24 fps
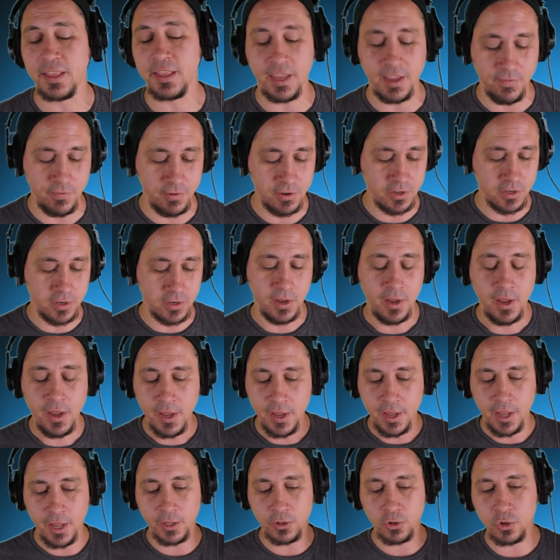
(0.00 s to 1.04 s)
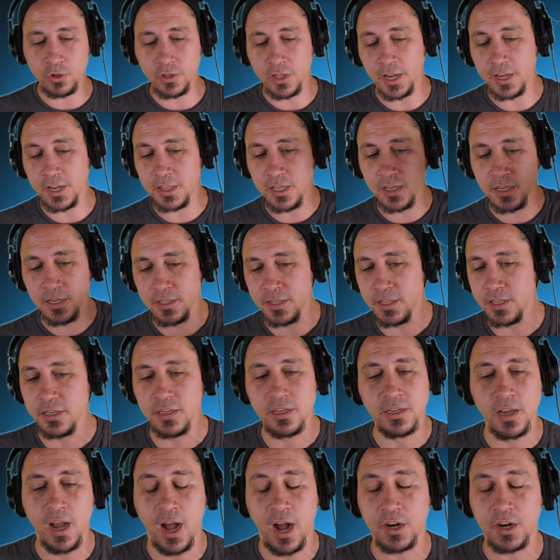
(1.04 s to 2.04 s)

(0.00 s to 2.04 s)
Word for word: They even it looked like the the